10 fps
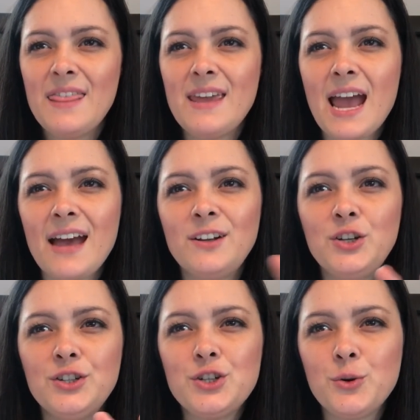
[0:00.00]
they had
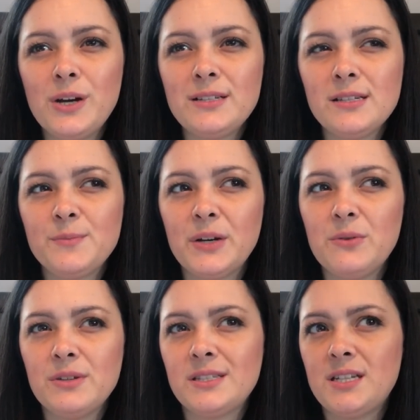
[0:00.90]
good choices, but
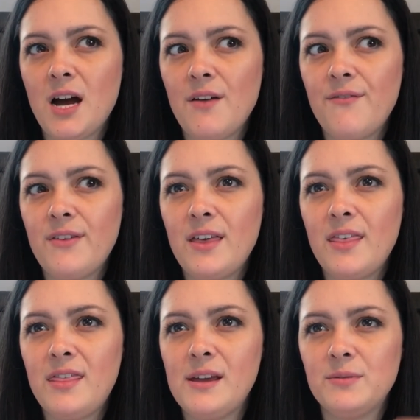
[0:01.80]
it was stuff,
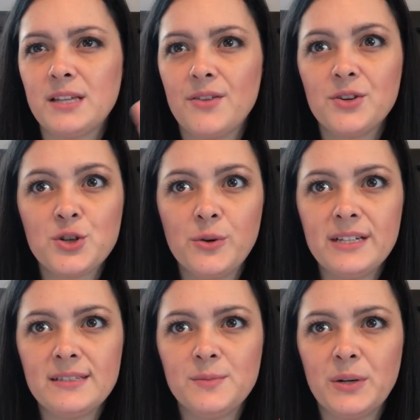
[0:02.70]
there was other
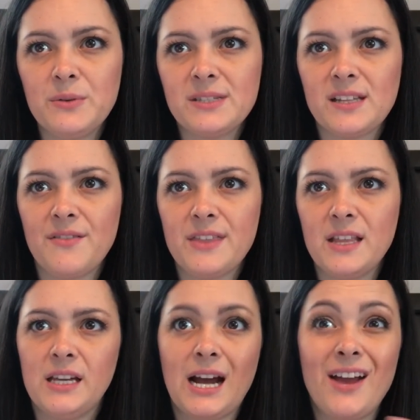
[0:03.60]
choices, but it was stuff
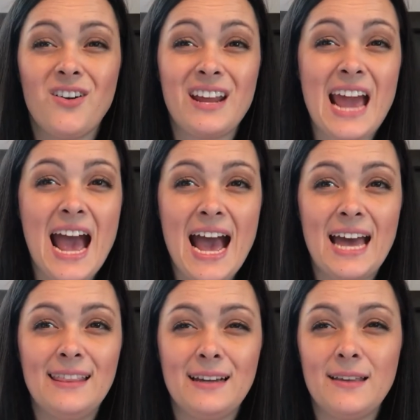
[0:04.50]
that like I already
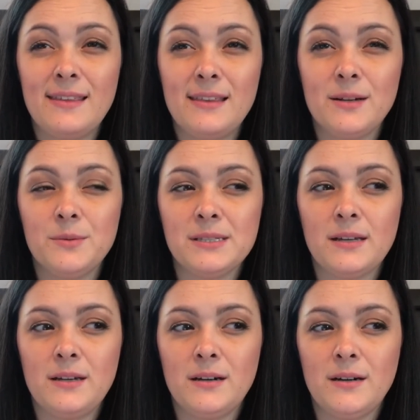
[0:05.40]
had. Like I think there was
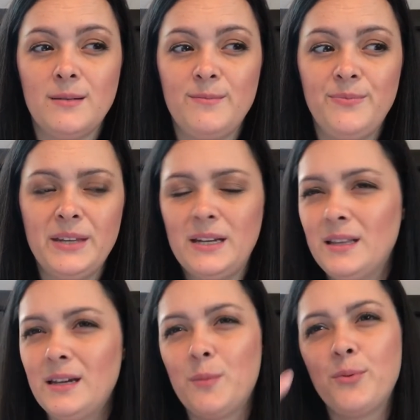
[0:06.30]
like, um,
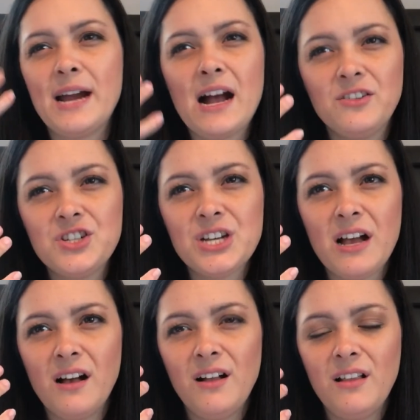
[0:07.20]
like a brow
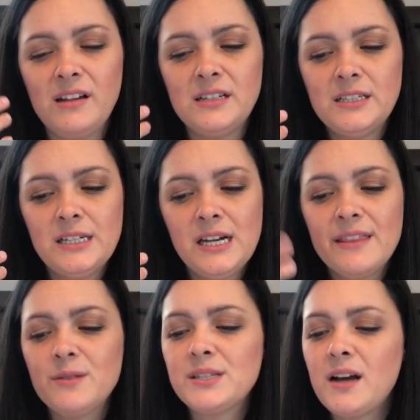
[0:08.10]
gel.
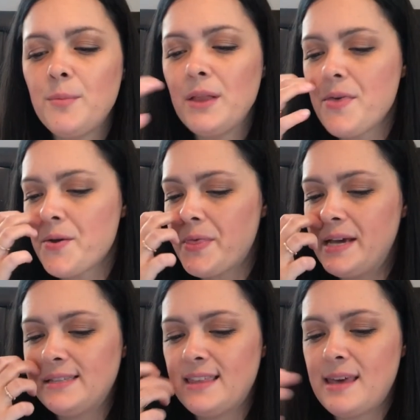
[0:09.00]
There was a couple other
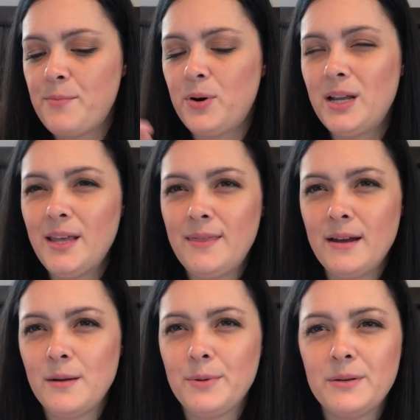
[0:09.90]
things that they put in
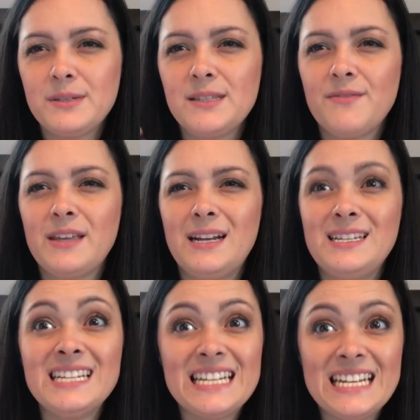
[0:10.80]
there, but it was stuff that I
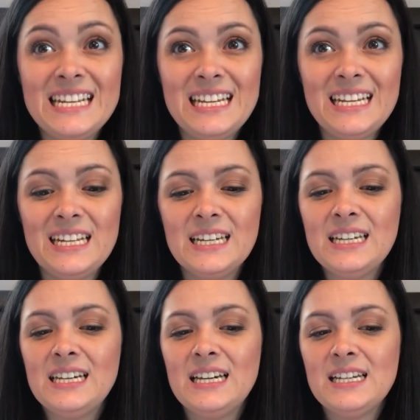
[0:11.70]
didn't need.
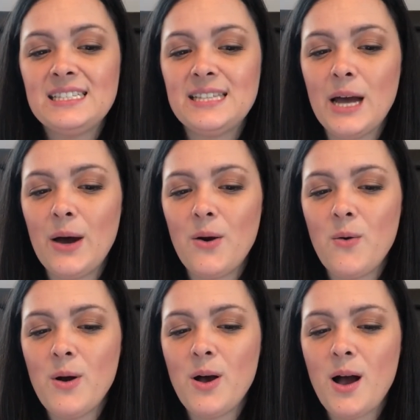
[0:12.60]

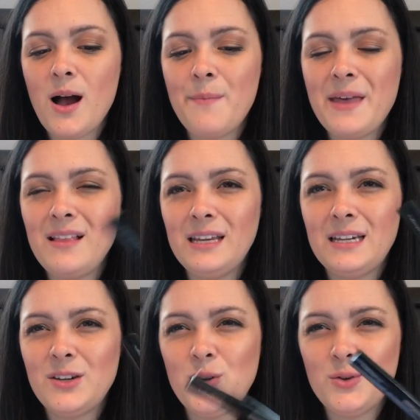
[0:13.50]
So I'm not
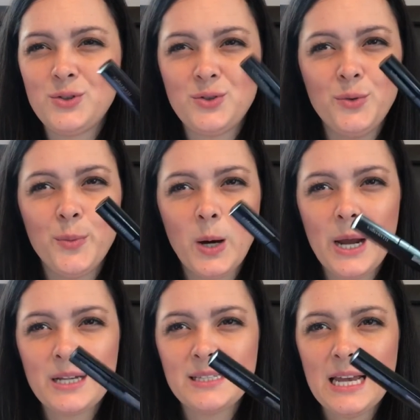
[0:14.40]
like super
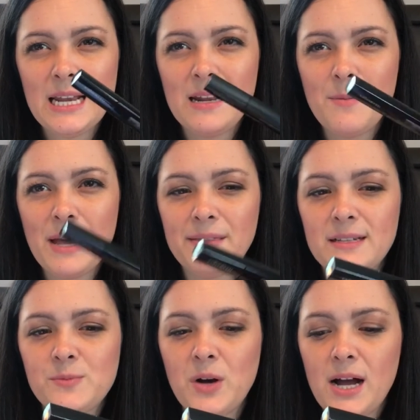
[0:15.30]
excited about
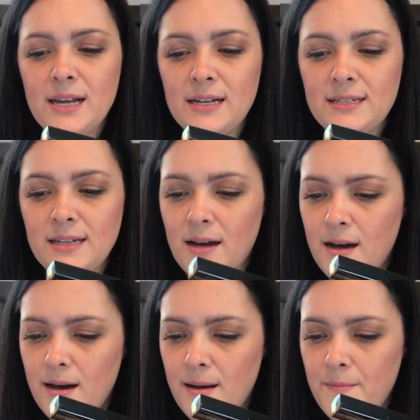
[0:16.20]
this product.
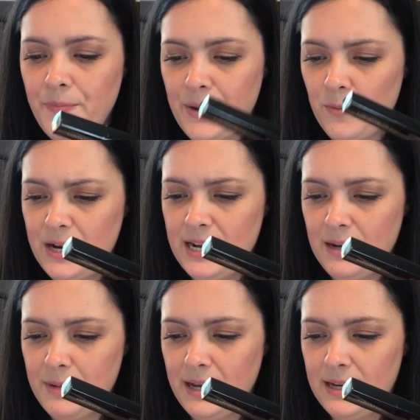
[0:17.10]
Um, I'm
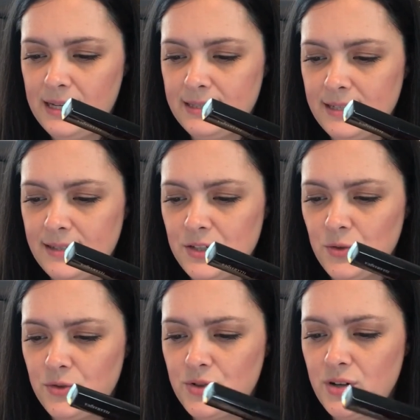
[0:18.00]
reading about it. It says this
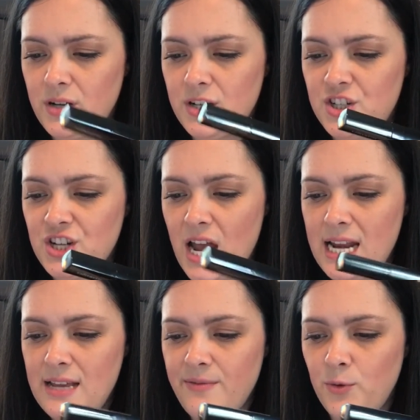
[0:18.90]
ultra
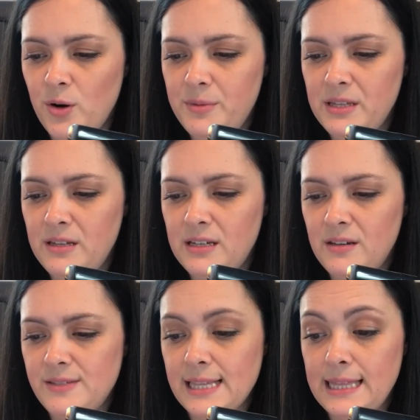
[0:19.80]
shiny formula
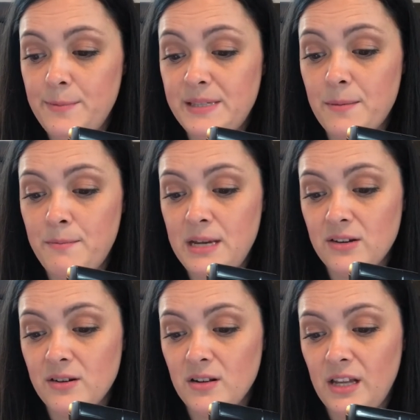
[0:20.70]
gives lips
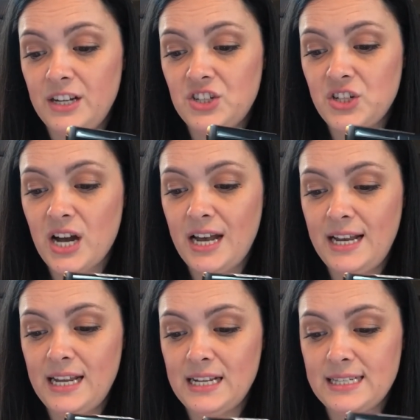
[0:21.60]
mirror-like
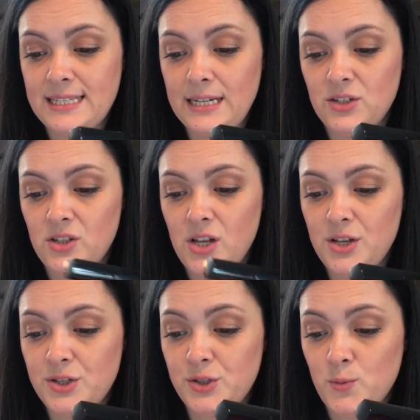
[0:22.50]
shine in a
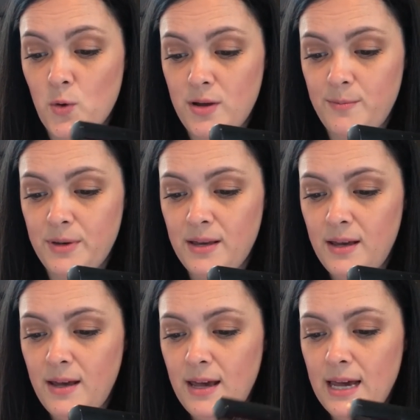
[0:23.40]
single swipe.
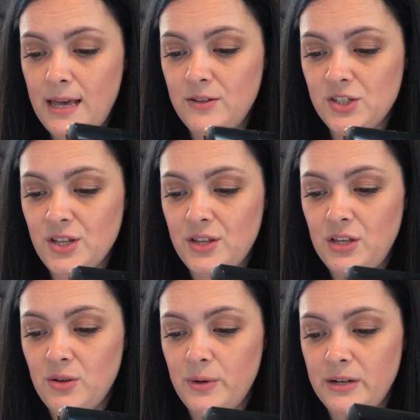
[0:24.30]
And there's
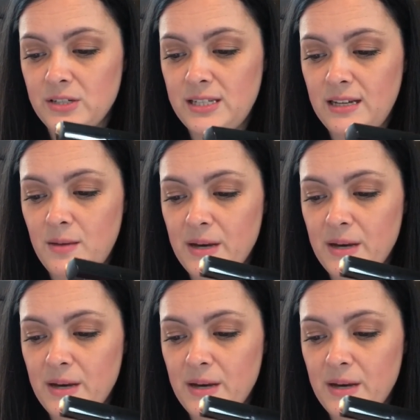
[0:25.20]
nothing gooey or sticky